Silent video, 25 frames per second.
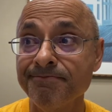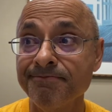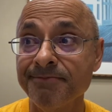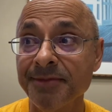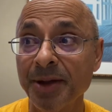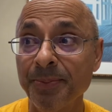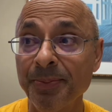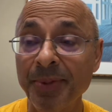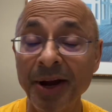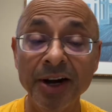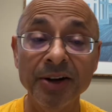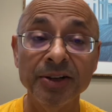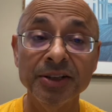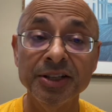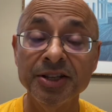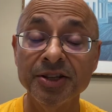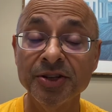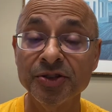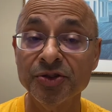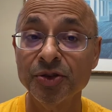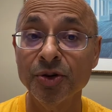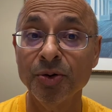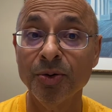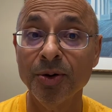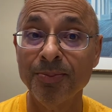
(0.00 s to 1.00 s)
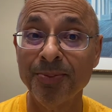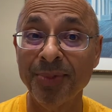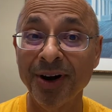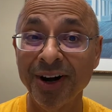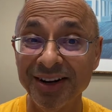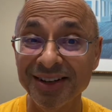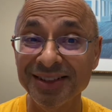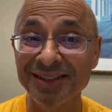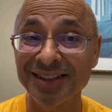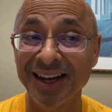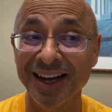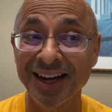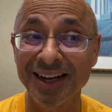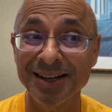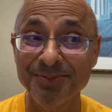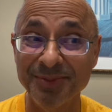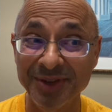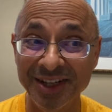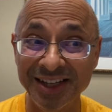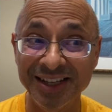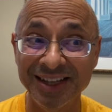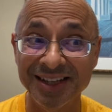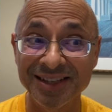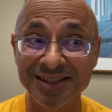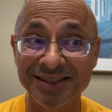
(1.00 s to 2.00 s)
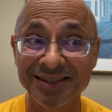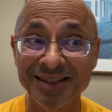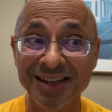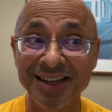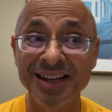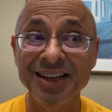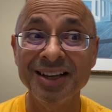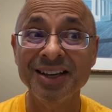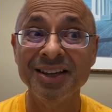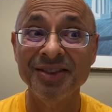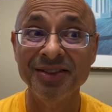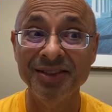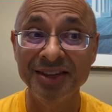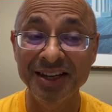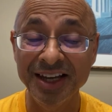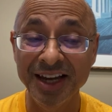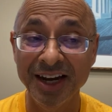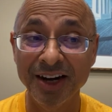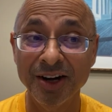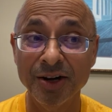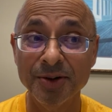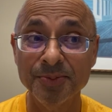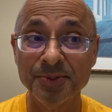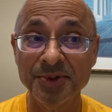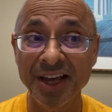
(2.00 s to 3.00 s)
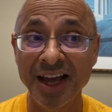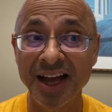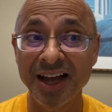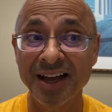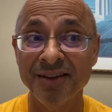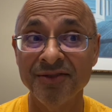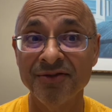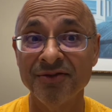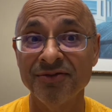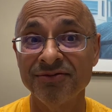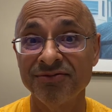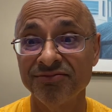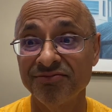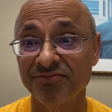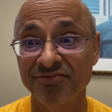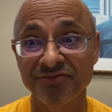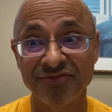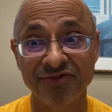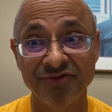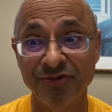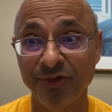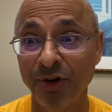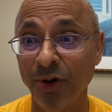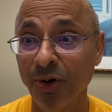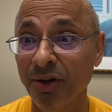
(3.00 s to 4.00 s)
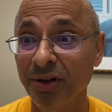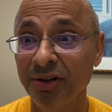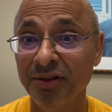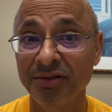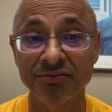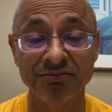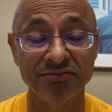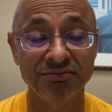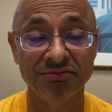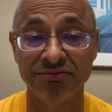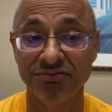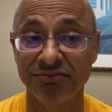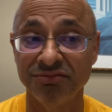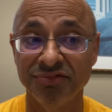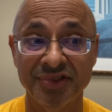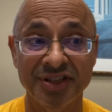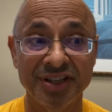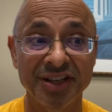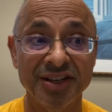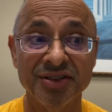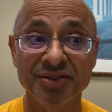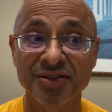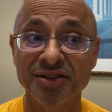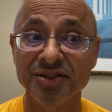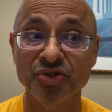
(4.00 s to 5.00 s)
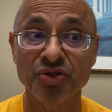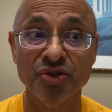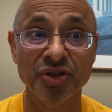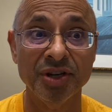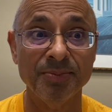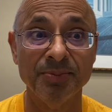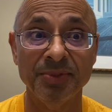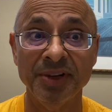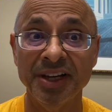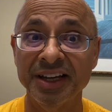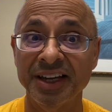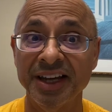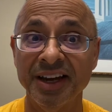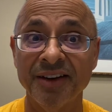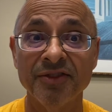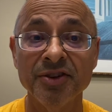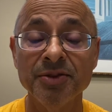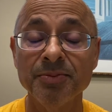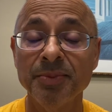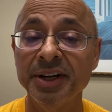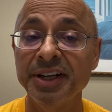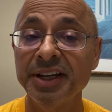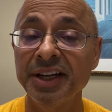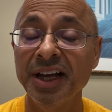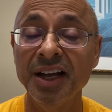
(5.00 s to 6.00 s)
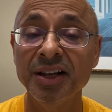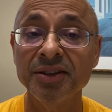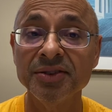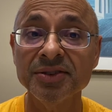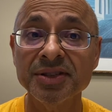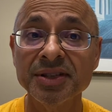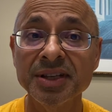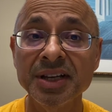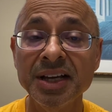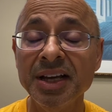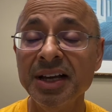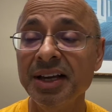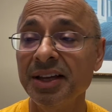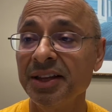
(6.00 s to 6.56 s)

Apparently, there's no apartheid because the Arabs have full citizenship like everybody else.